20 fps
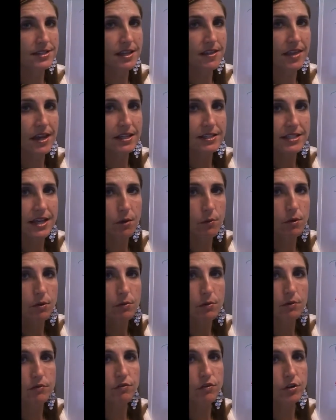And that's how we
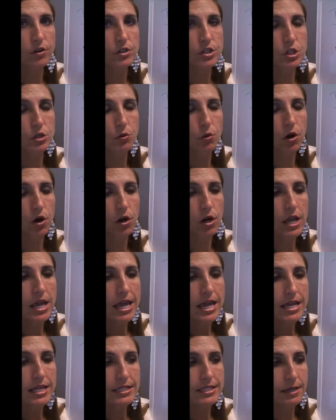refer to our
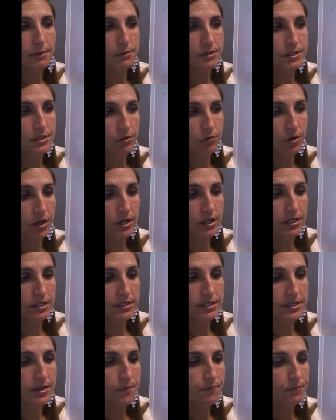debits and
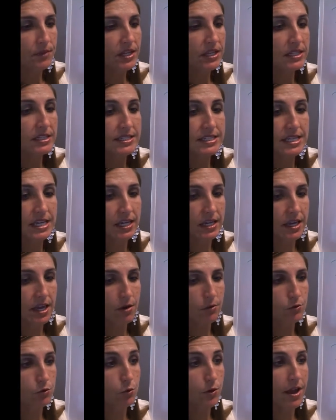credits in a T
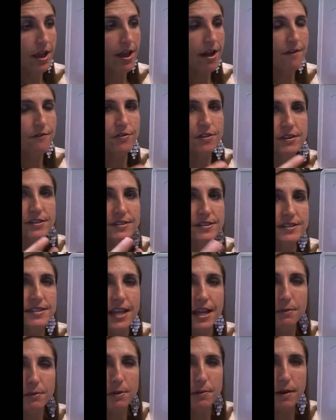account. Do I have the
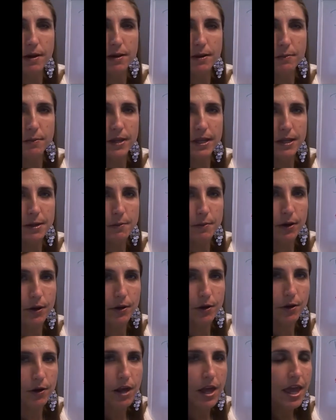same amount of peanut
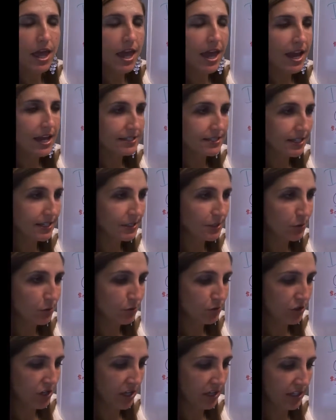butter as I do
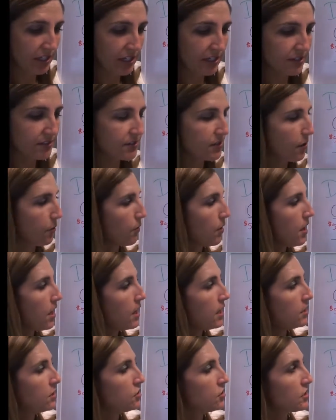jelly? So
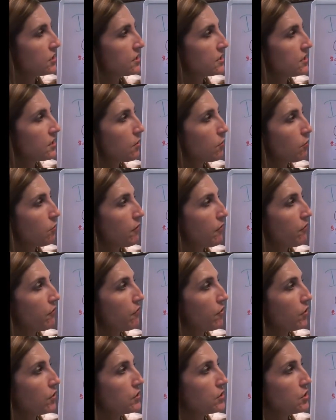just
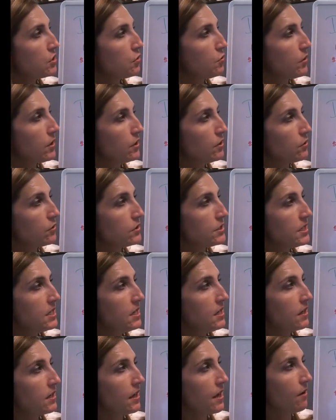refer to in your
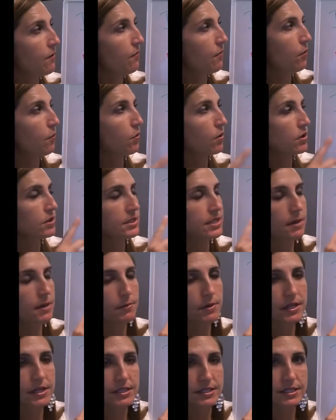T account the word
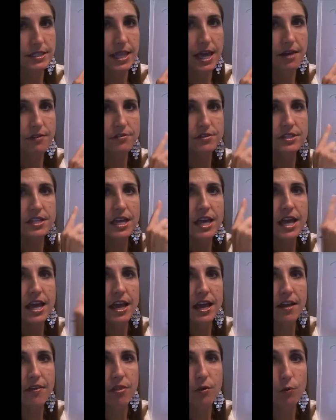debit as left
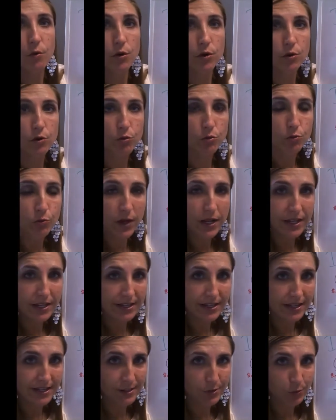and the word
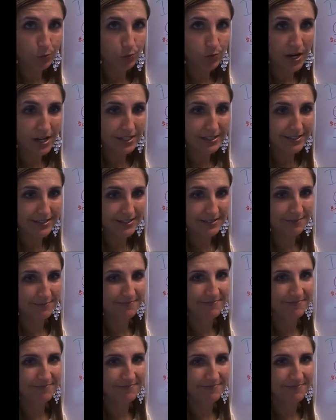credit as right.